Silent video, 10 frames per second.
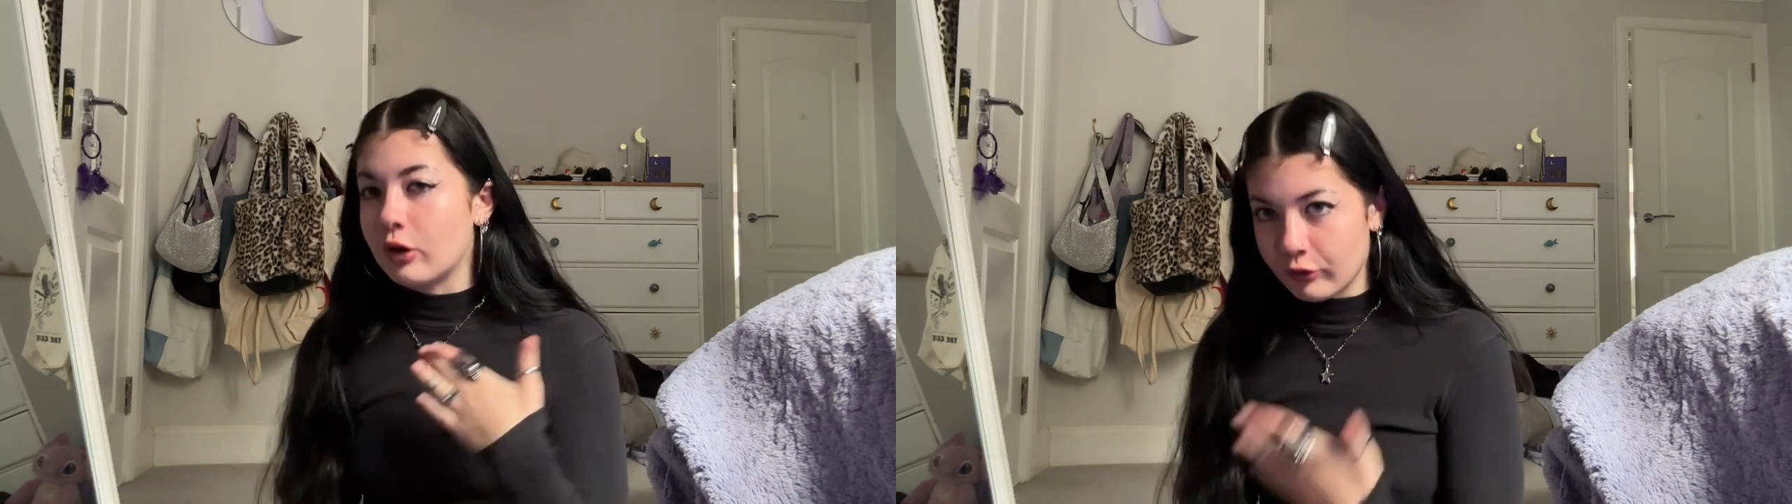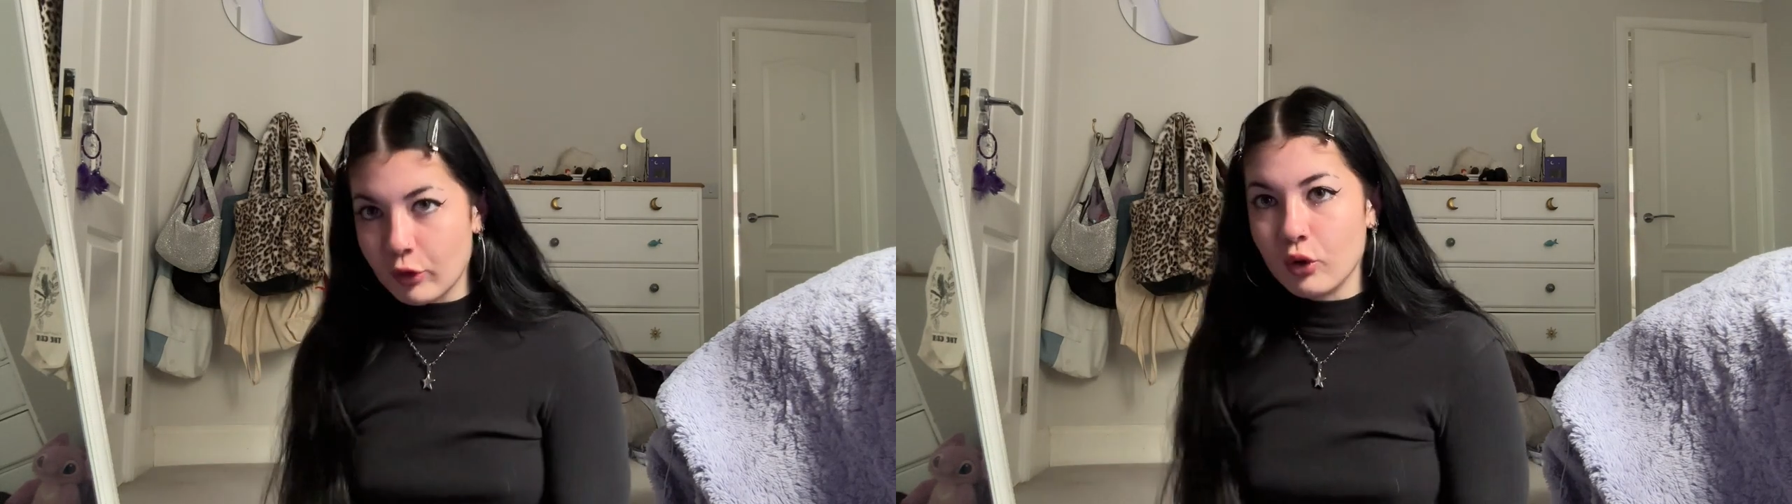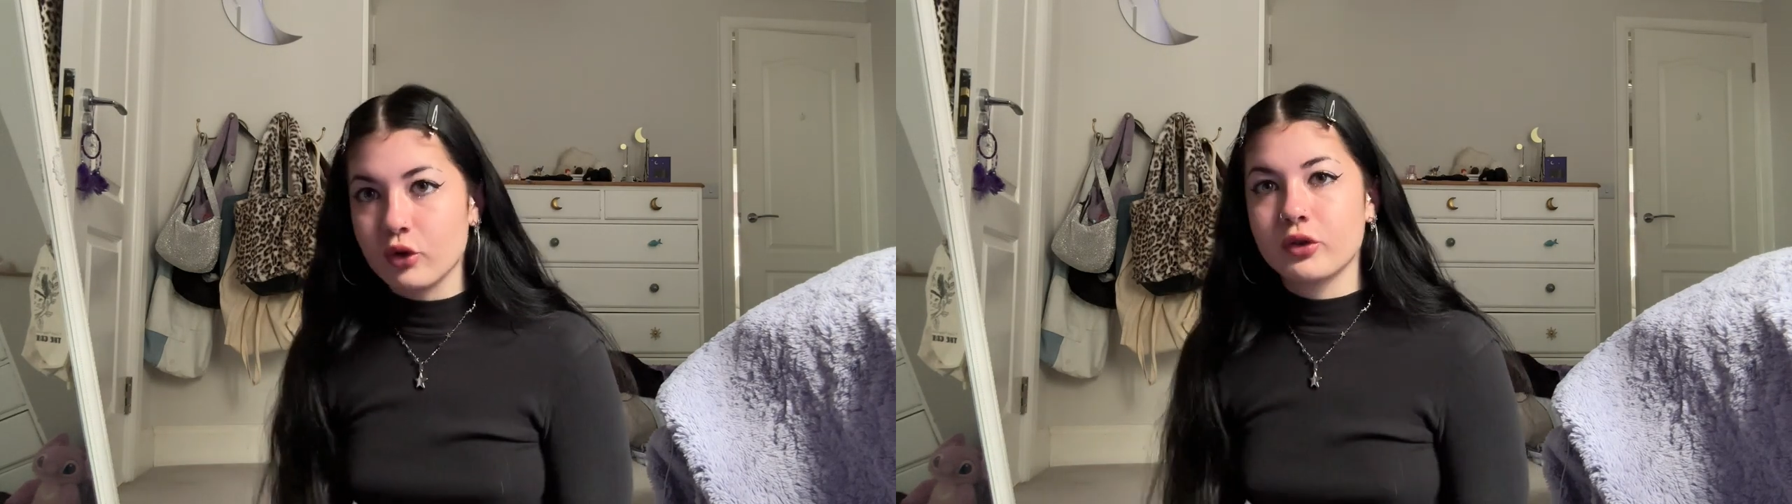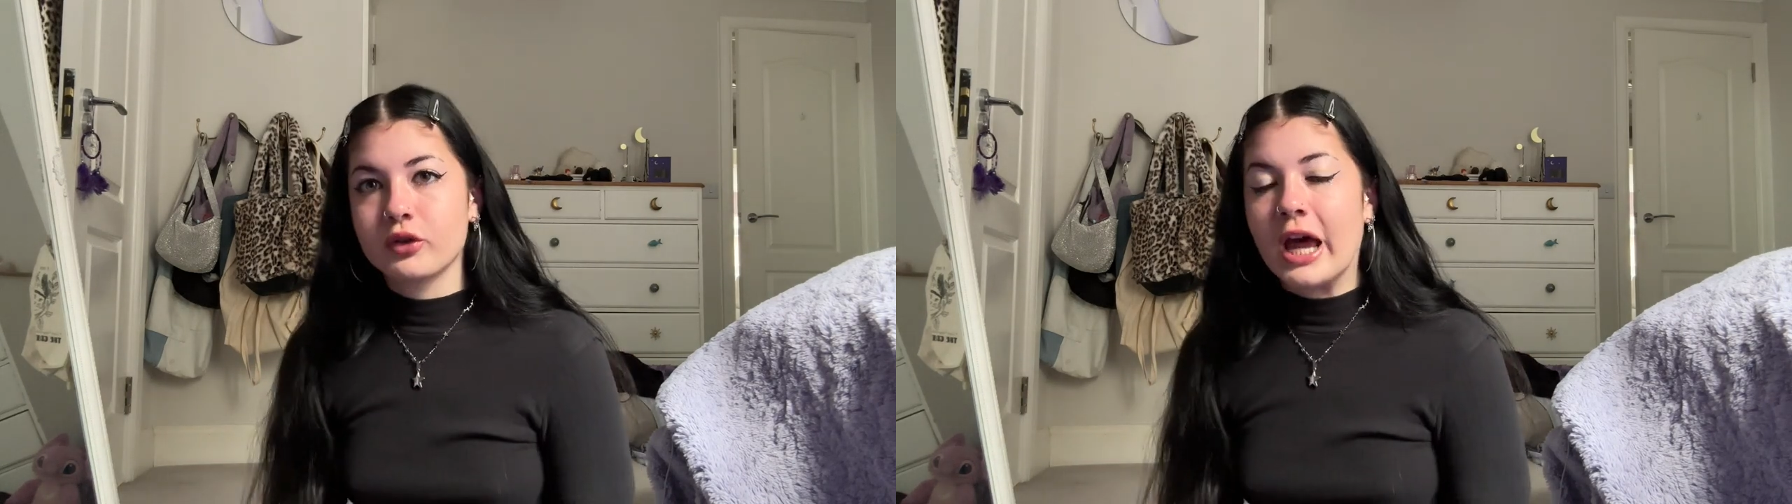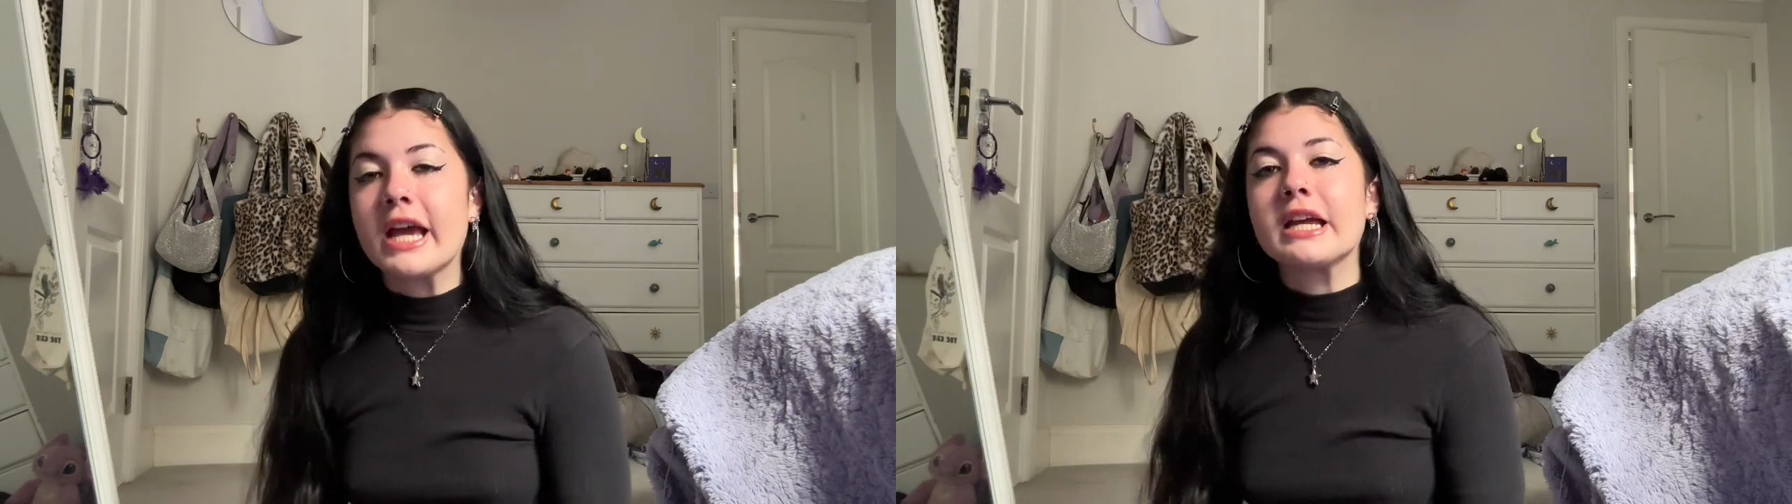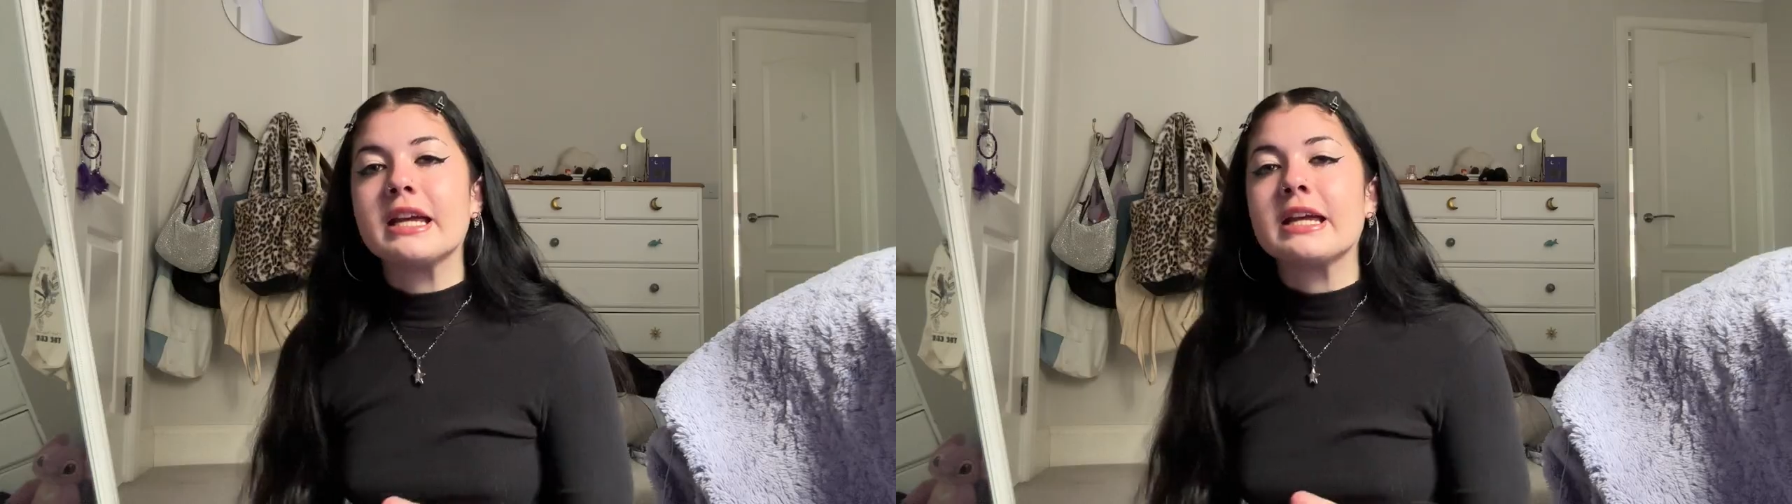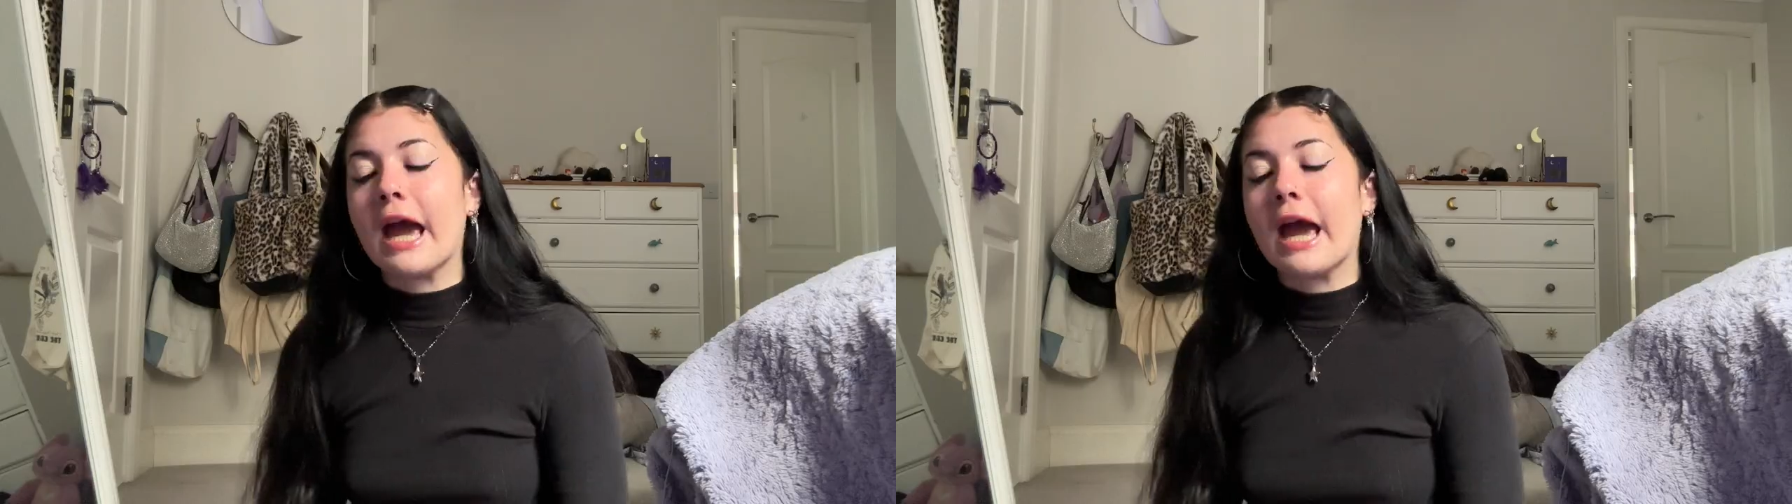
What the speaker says: of course, like, yeah.